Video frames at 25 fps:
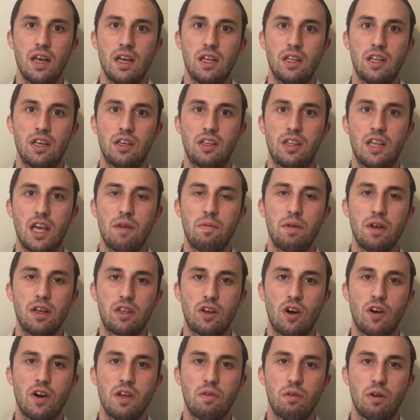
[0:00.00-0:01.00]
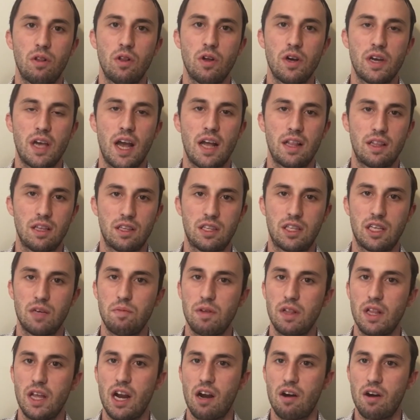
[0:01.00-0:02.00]
the examining attorney will look at the
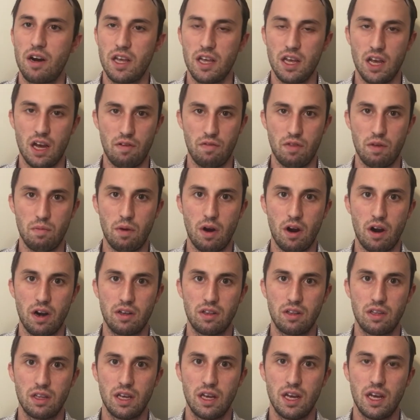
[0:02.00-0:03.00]
similarity of the marks.